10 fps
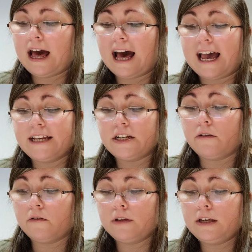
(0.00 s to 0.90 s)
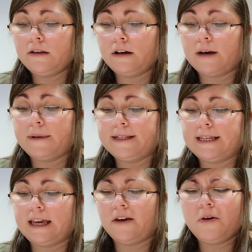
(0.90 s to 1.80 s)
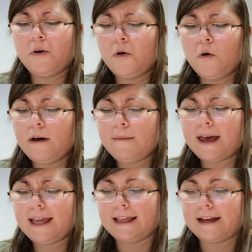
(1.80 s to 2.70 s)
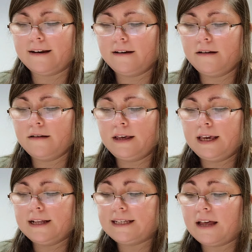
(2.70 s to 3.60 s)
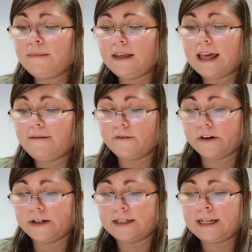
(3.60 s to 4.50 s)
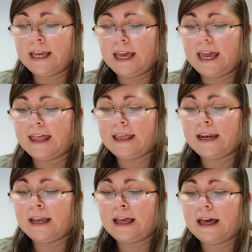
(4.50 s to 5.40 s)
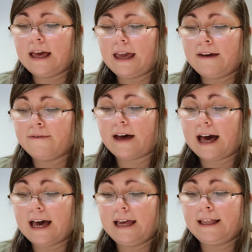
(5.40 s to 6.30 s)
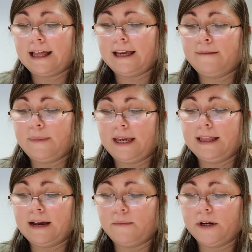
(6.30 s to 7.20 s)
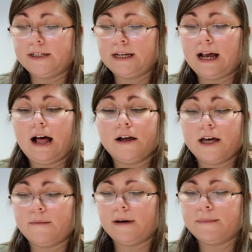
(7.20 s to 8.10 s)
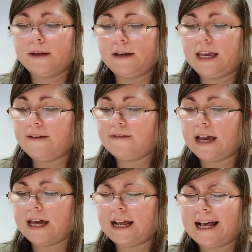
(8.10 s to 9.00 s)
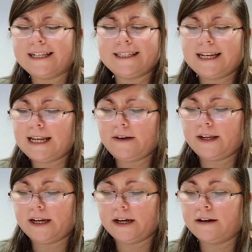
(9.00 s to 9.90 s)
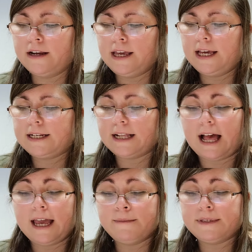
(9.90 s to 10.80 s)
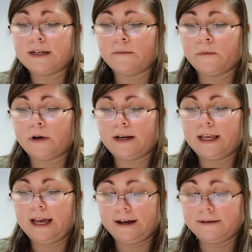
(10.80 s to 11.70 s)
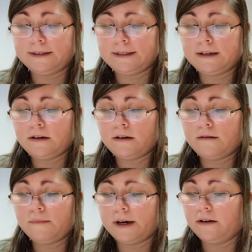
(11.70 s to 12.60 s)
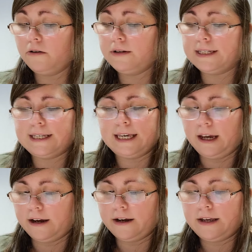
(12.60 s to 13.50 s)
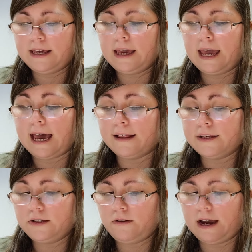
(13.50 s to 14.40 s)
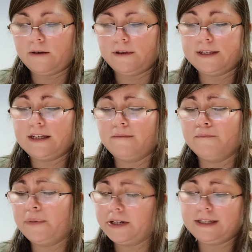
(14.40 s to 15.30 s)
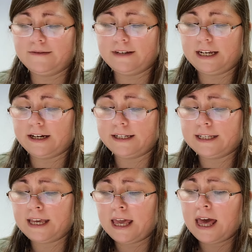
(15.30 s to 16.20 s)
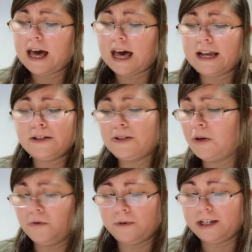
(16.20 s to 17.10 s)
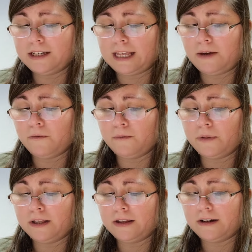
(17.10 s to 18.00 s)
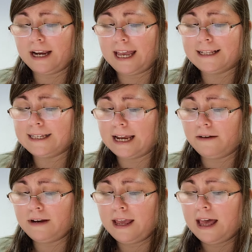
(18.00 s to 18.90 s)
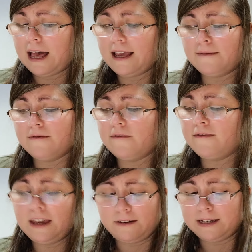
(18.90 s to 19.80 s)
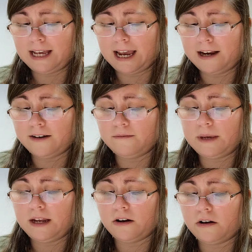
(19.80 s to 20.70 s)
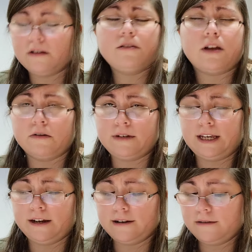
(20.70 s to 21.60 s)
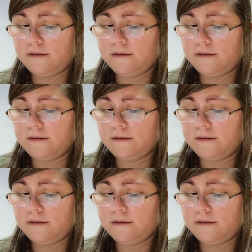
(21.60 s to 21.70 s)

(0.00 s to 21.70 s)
I shall only look up and say, Who am I then? Tell me that first, and then if I like being that person, I'll come up. If not, I'll stay down here till I'm somebody else. But oh dear, Alice cried with a sudden burst of tears. I do wish they would put their heads down. I am very tired of being all alone here.